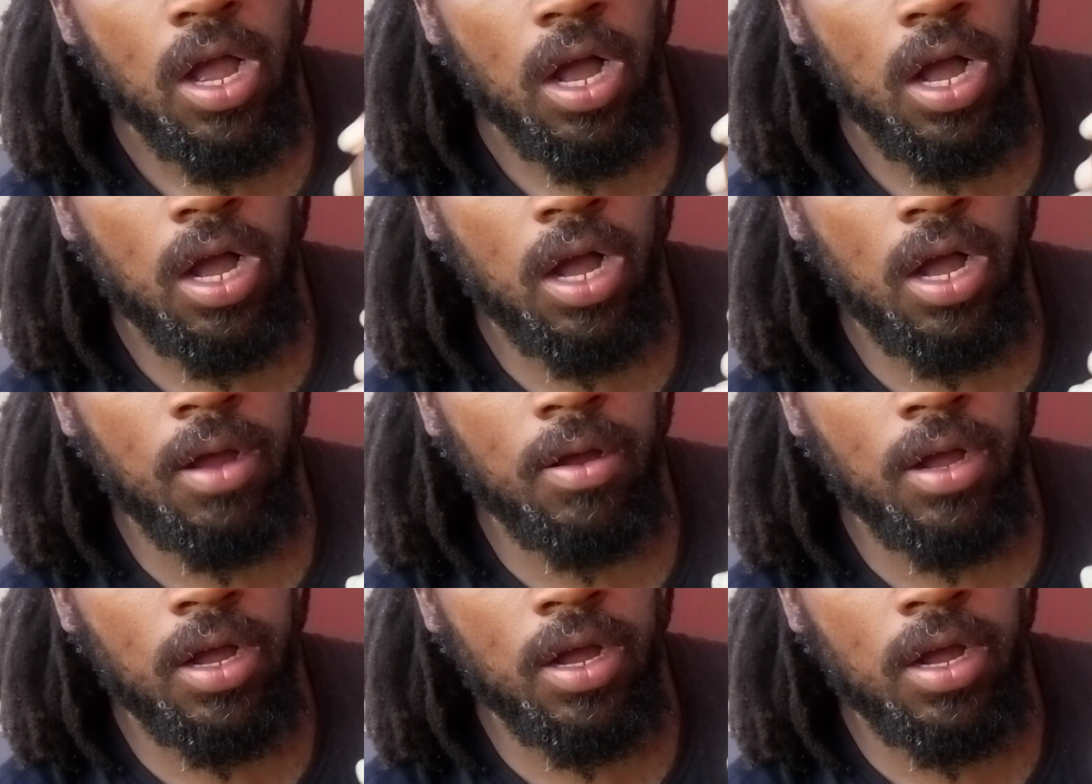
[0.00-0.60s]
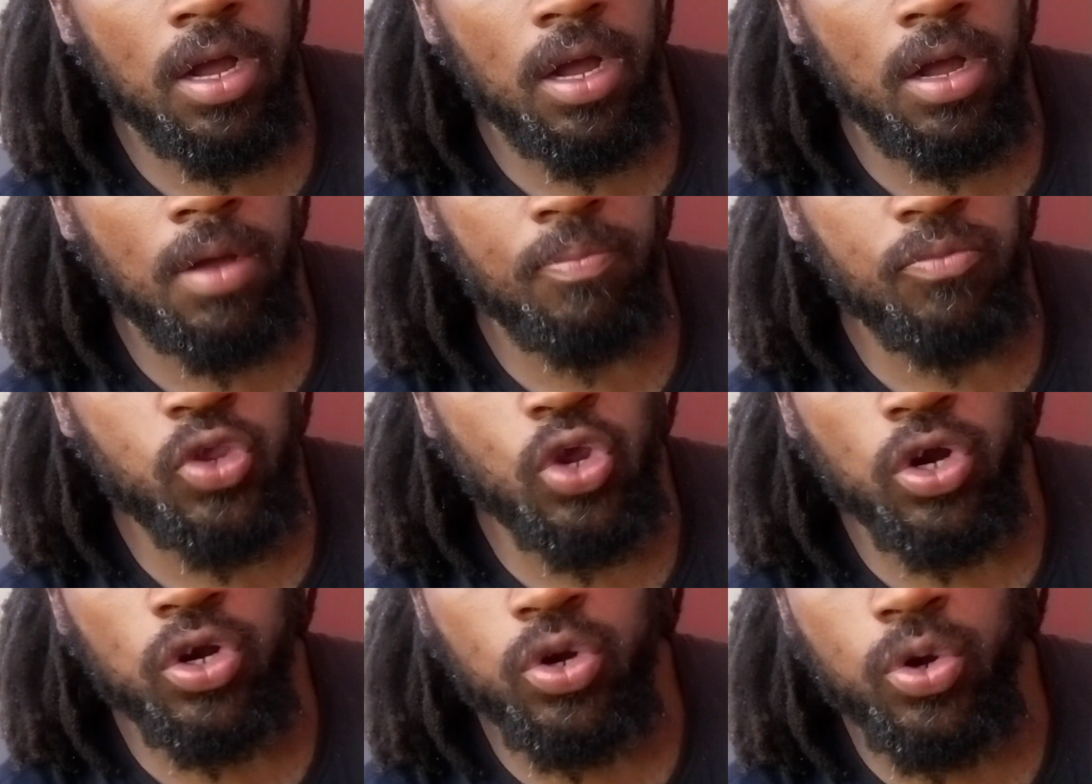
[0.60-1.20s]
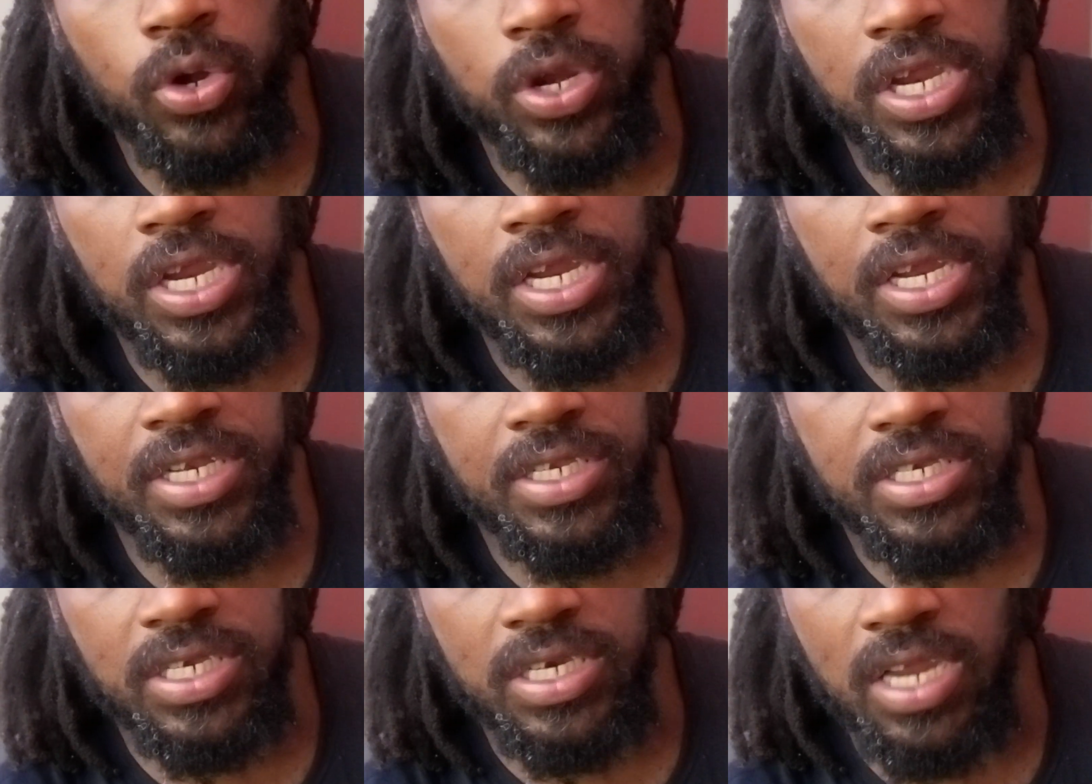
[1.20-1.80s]
uh, uh, um, your
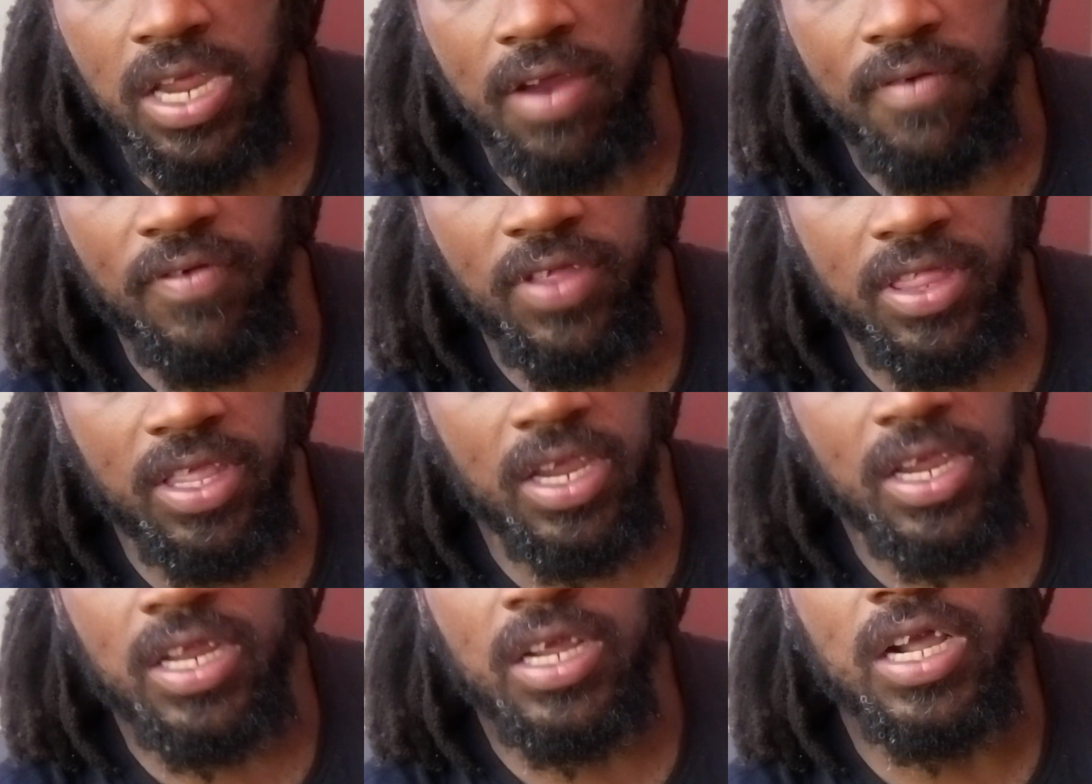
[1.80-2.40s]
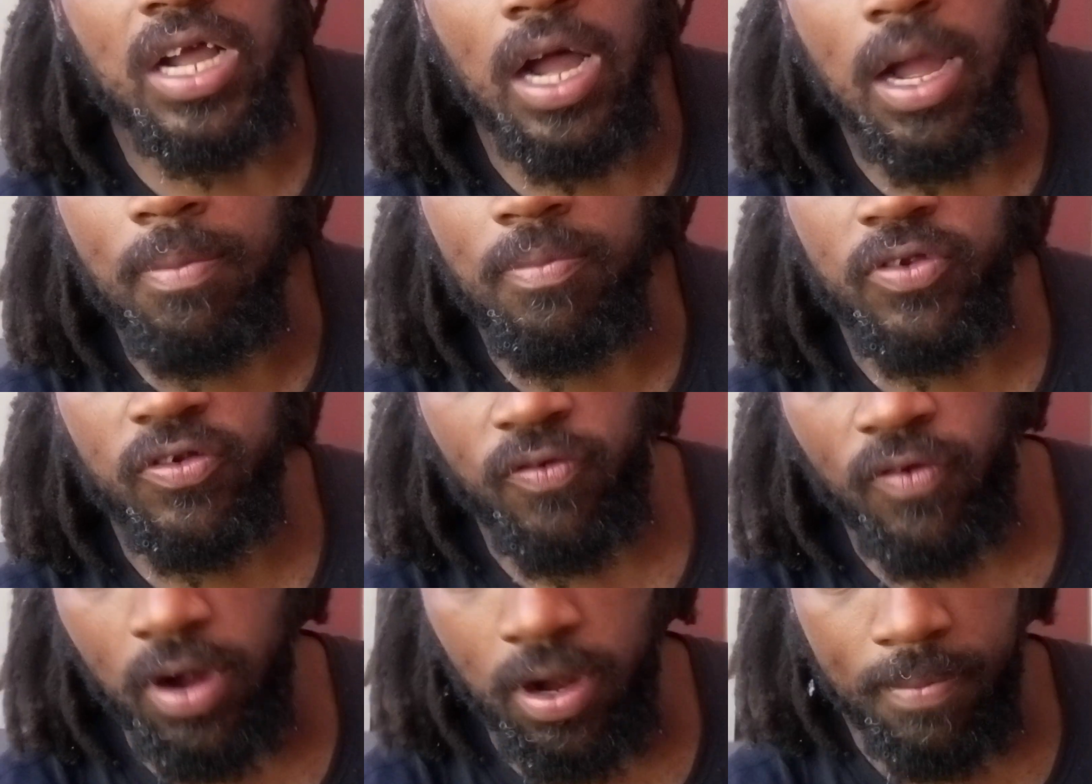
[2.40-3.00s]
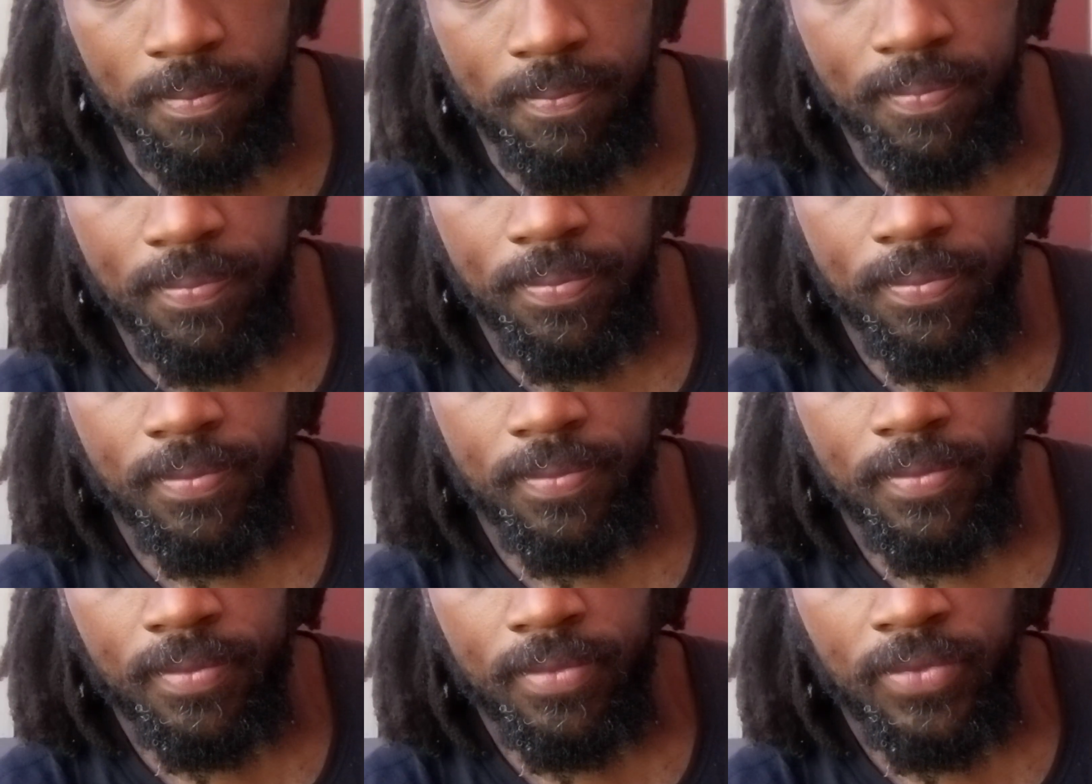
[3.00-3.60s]
creeds and everything comes from
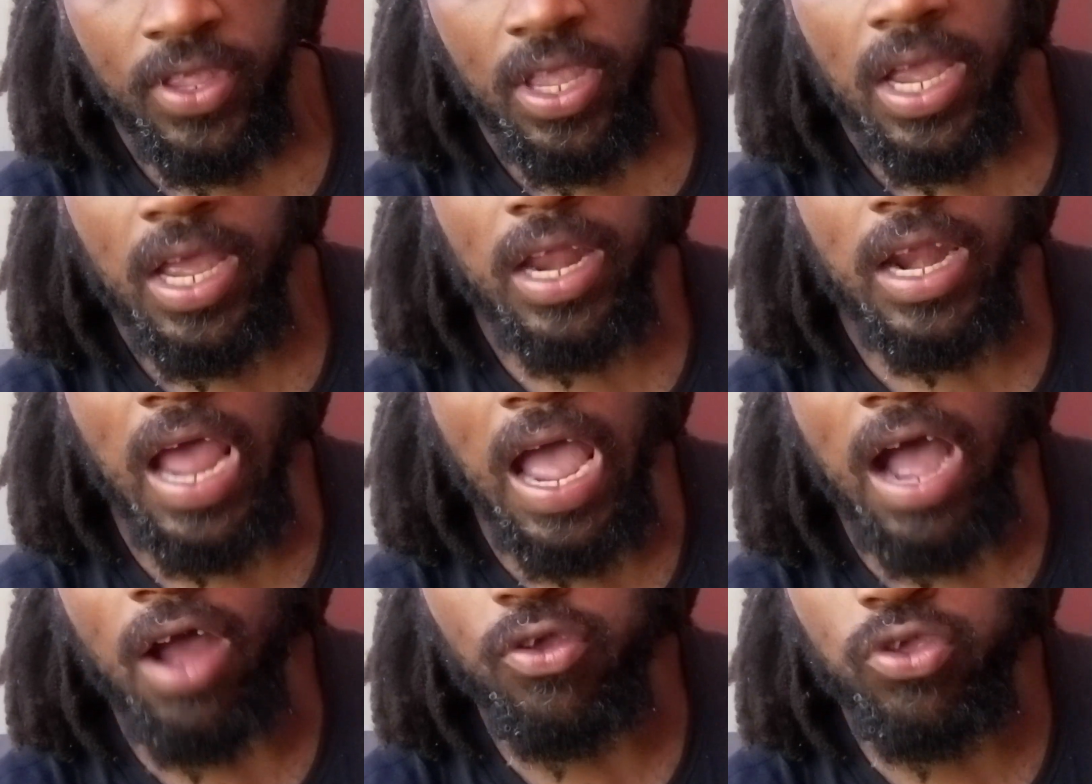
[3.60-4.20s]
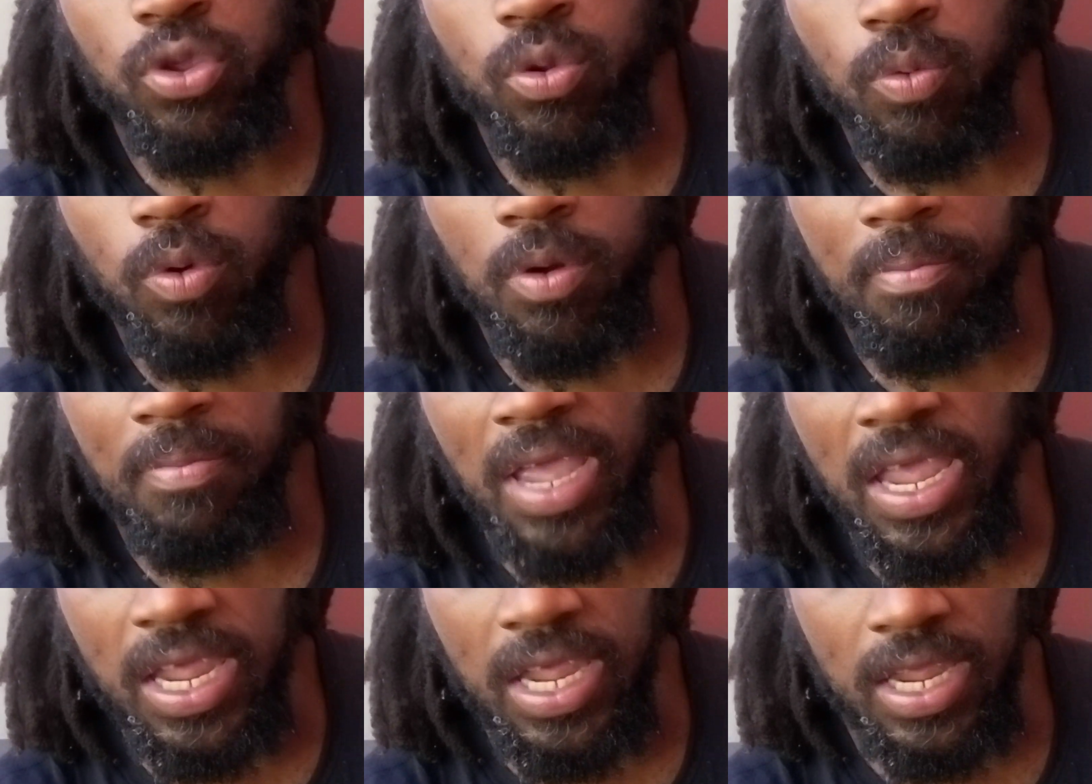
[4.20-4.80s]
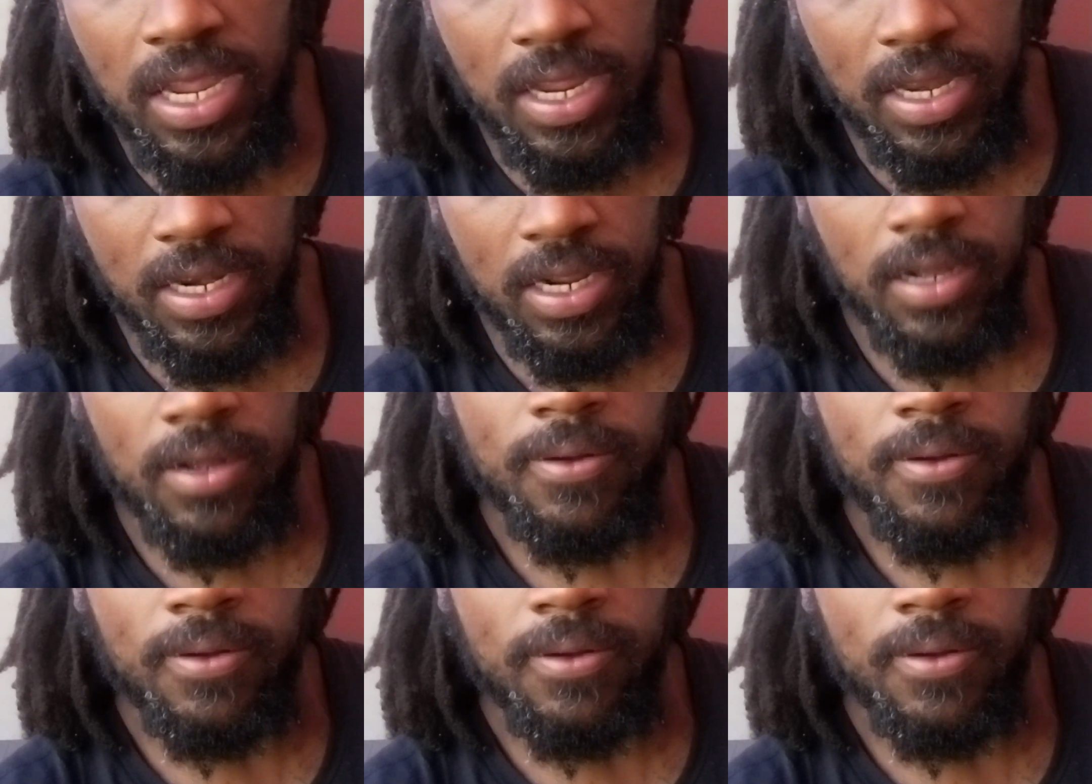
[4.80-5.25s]
and how you were made.